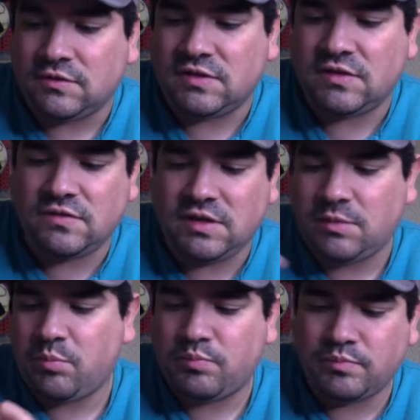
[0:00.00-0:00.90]

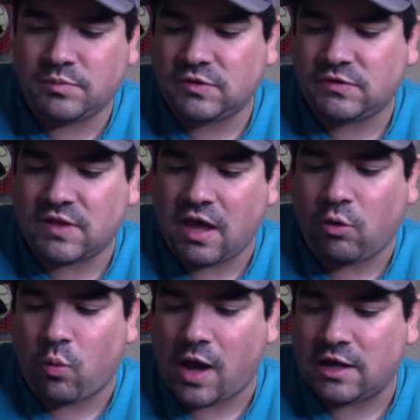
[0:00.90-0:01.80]
Disney
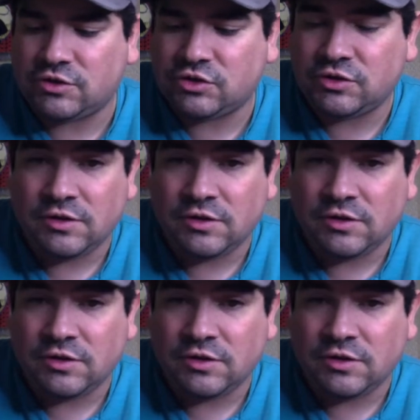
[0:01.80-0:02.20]
style watch.